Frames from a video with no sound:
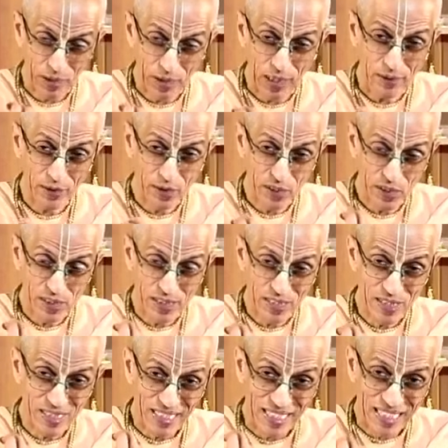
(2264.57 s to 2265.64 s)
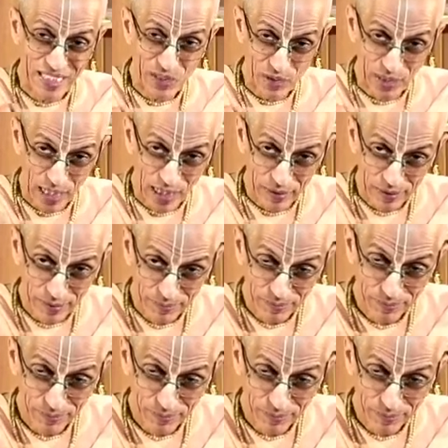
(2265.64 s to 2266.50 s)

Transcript: consciousness is not